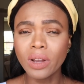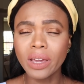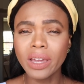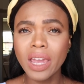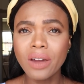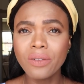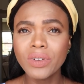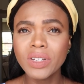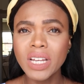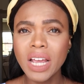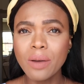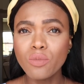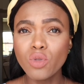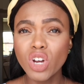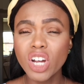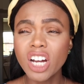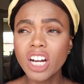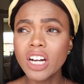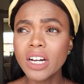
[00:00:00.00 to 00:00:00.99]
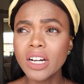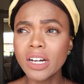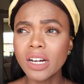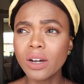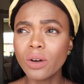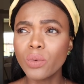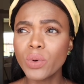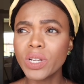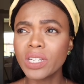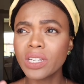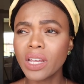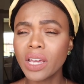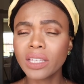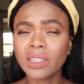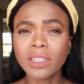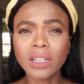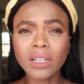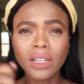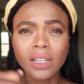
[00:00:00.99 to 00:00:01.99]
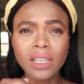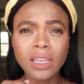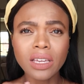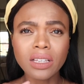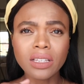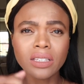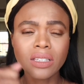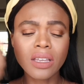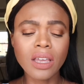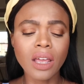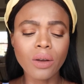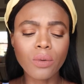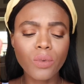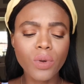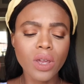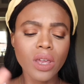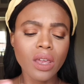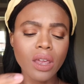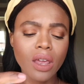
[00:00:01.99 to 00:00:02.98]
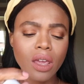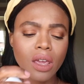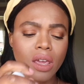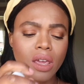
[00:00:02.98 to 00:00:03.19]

Like every time we cook, we take the leeks and we